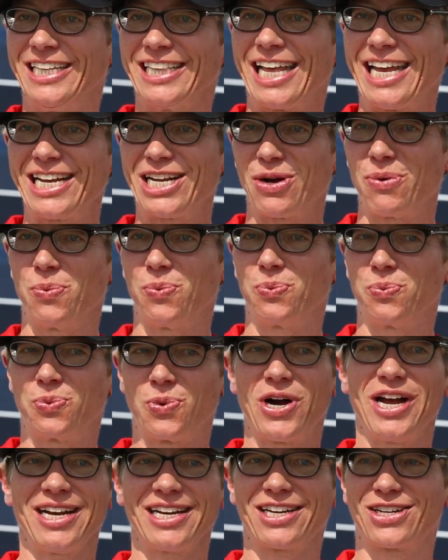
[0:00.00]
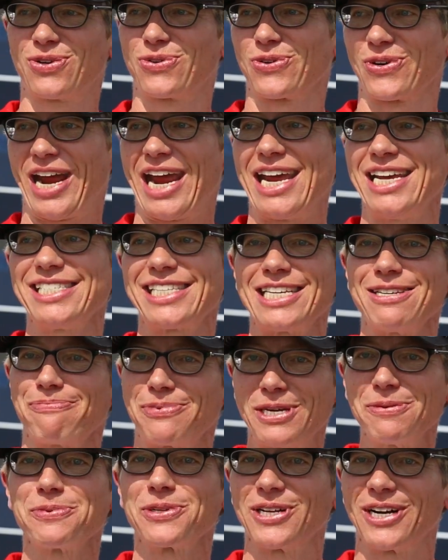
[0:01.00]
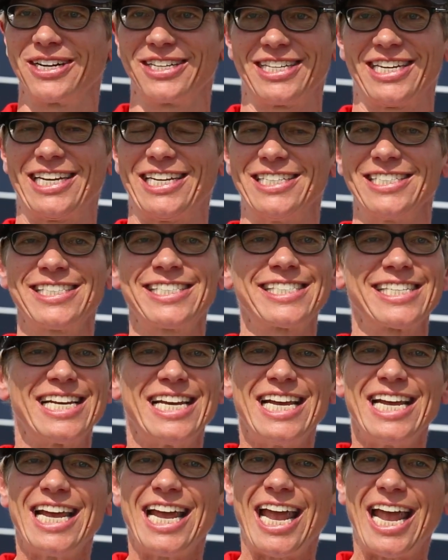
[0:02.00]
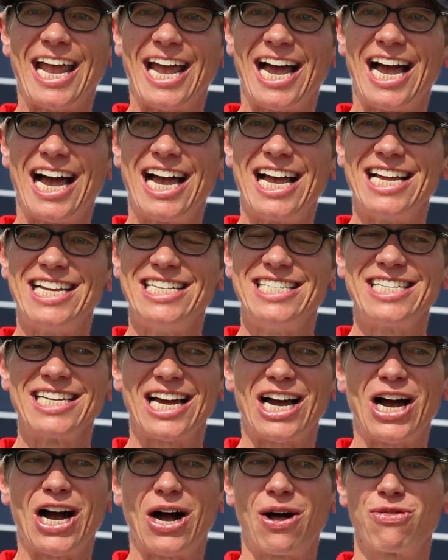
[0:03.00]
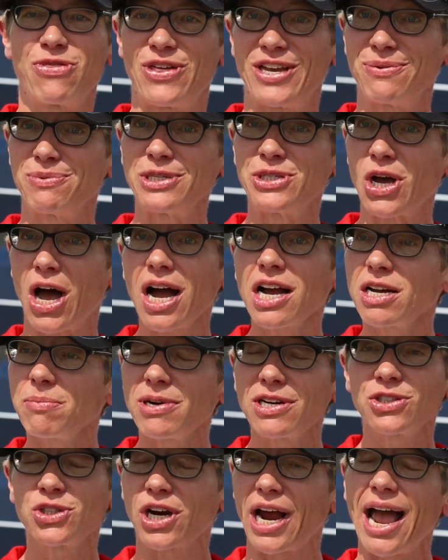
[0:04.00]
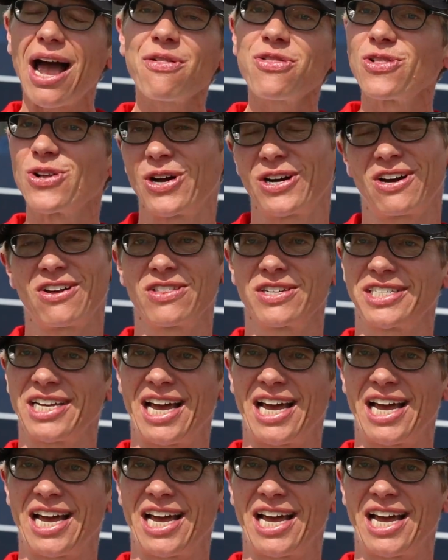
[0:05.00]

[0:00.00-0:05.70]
Like, what crazy people are these? And they would talk about triathlon all the